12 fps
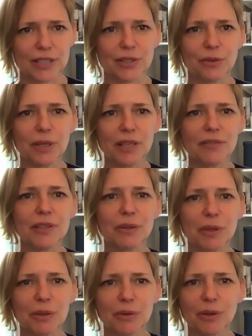So even
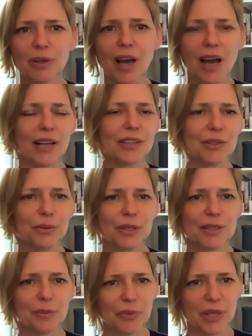when we're not doing
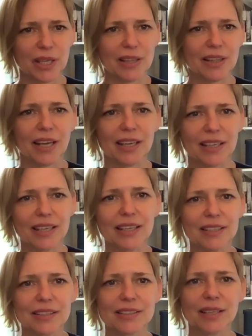something that
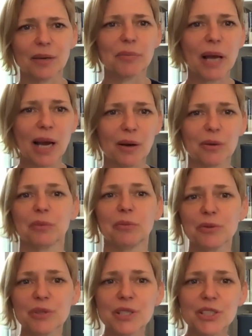is about a
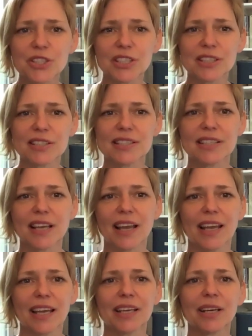musician,
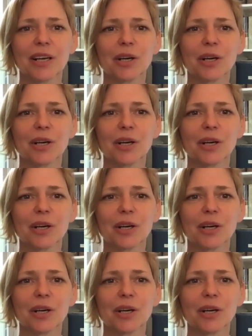say,